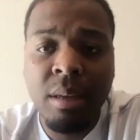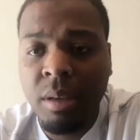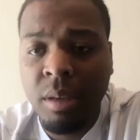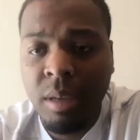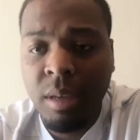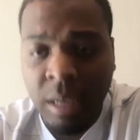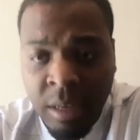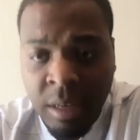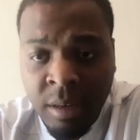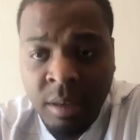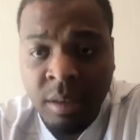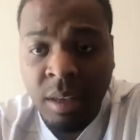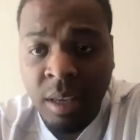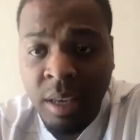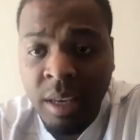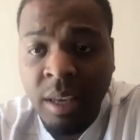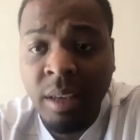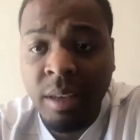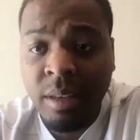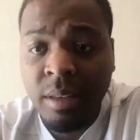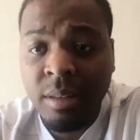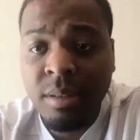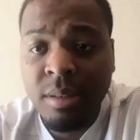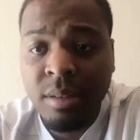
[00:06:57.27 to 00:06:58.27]
in
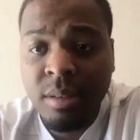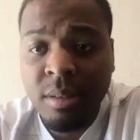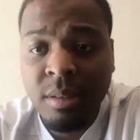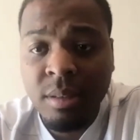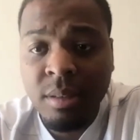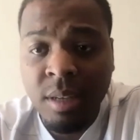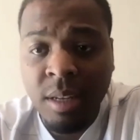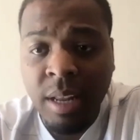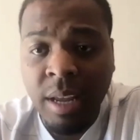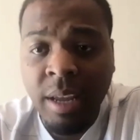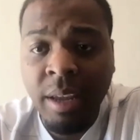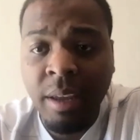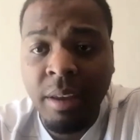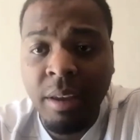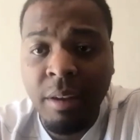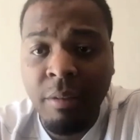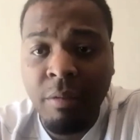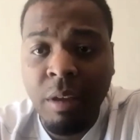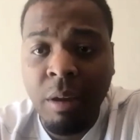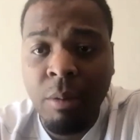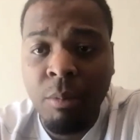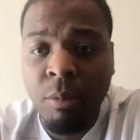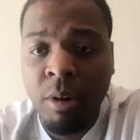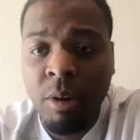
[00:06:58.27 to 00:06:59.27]
kids today if
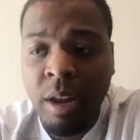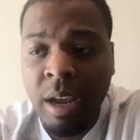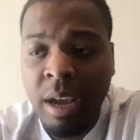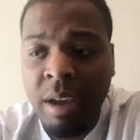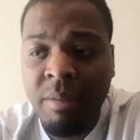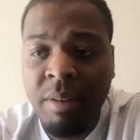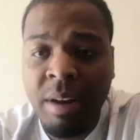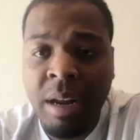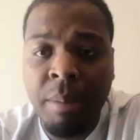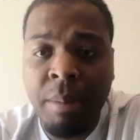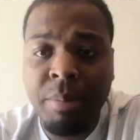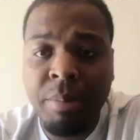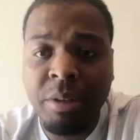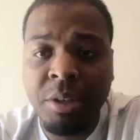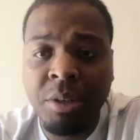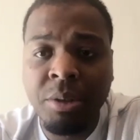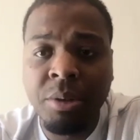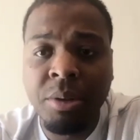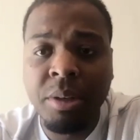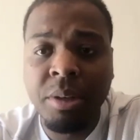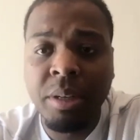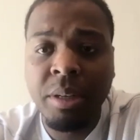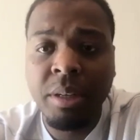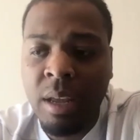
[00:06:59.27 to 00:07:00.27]
they want to have an
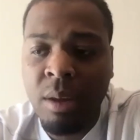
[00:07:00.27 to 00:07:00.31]
opportunity.